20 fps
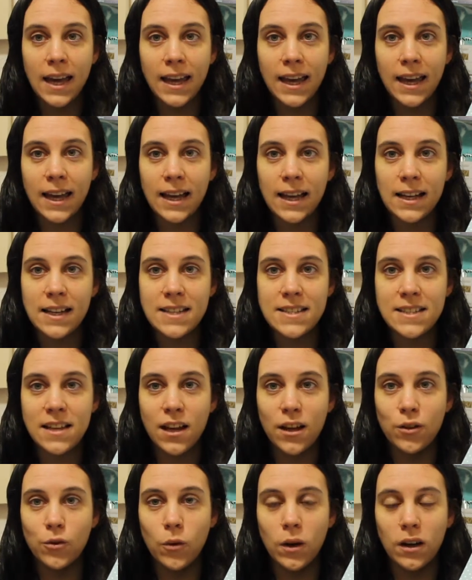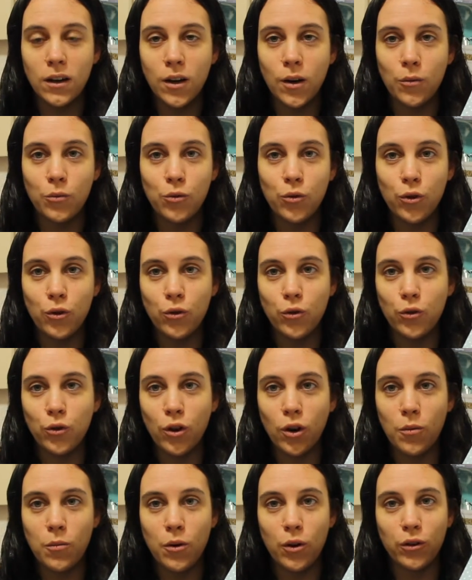Hi guys, and welcome to a new
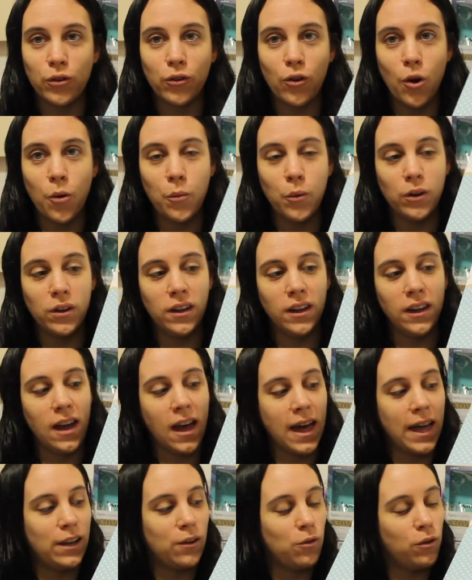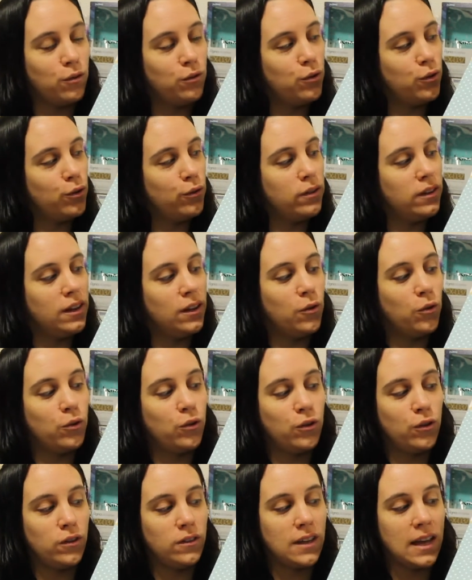doll box opening and review video.
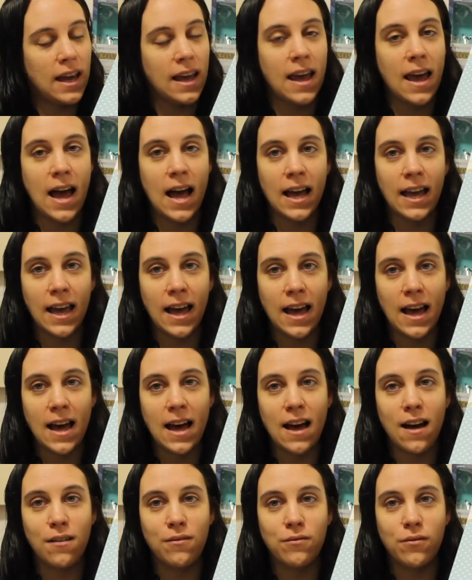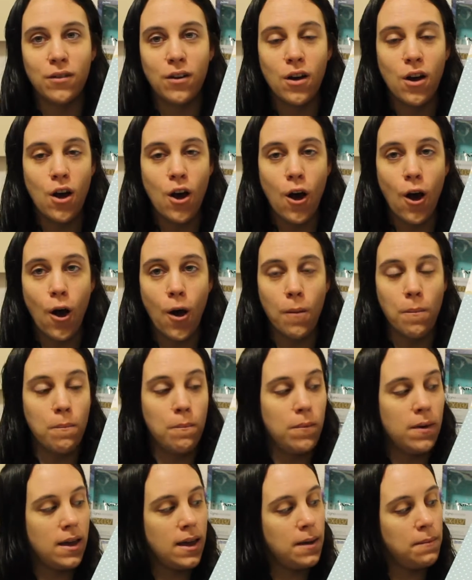Today I have a
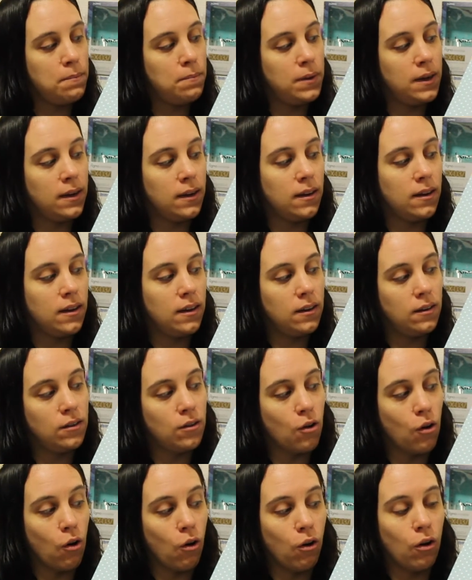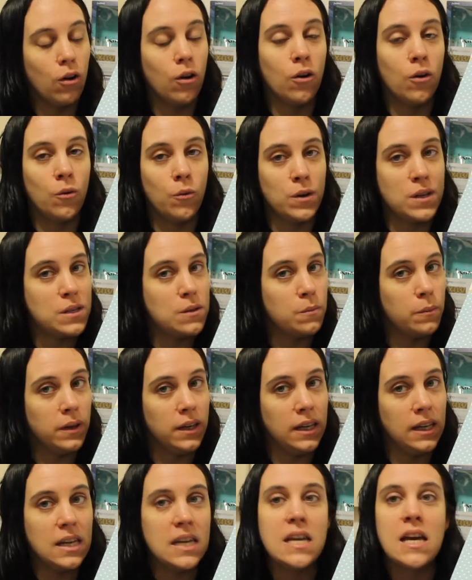Ppinkydoll with
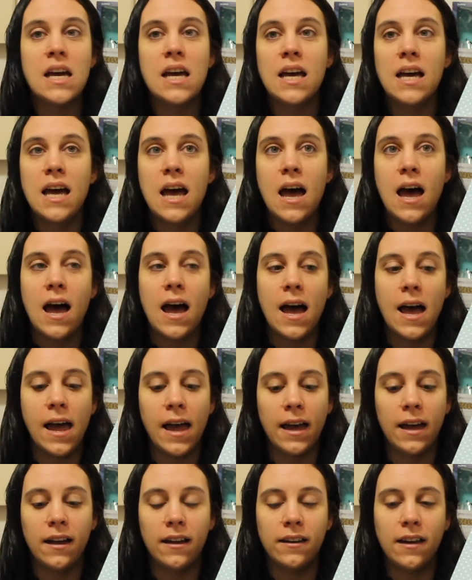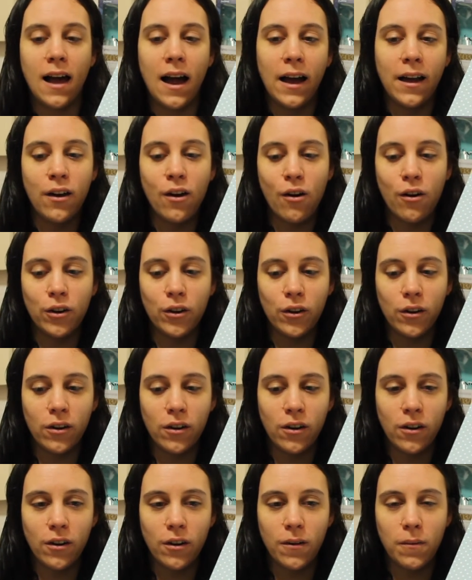me, and I
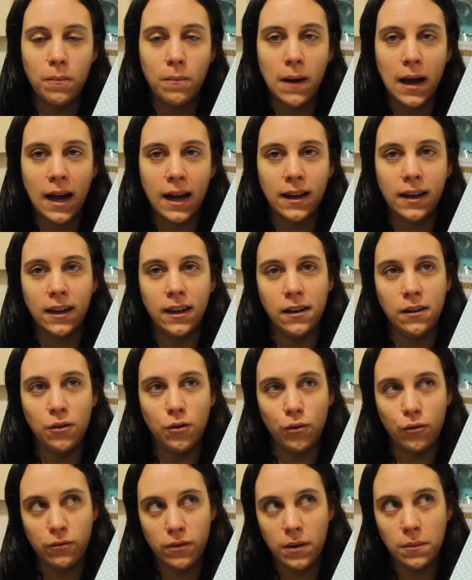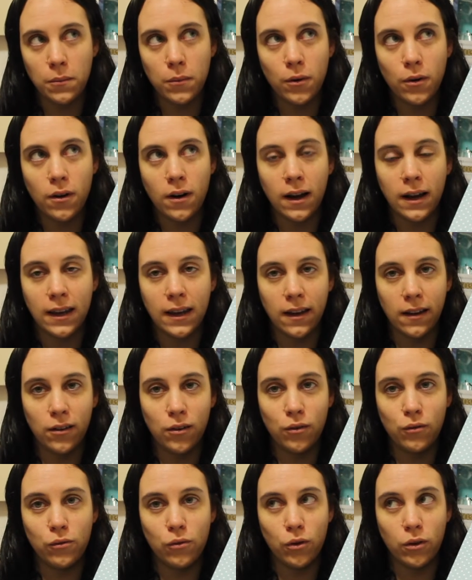ordered her back in November. I
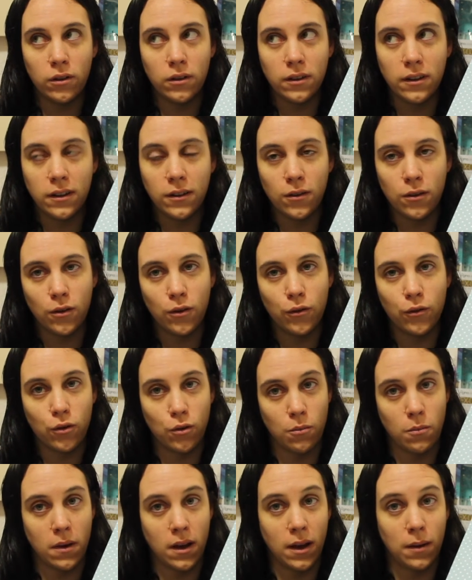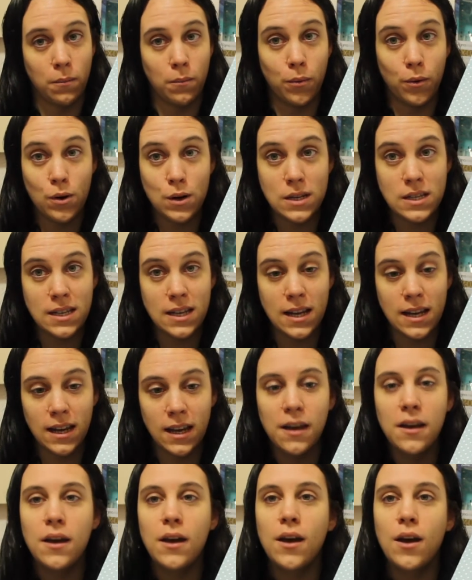kind of wanted her for my
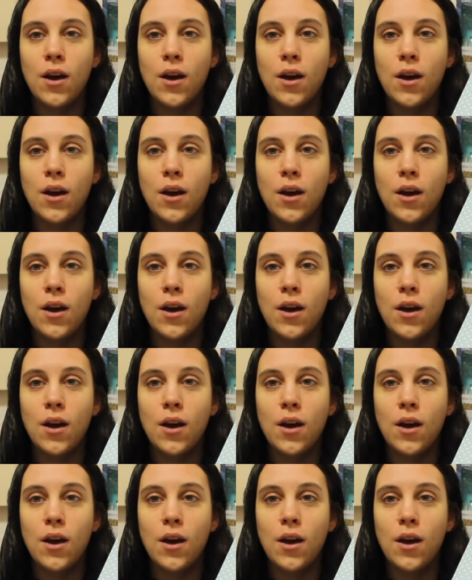birthday,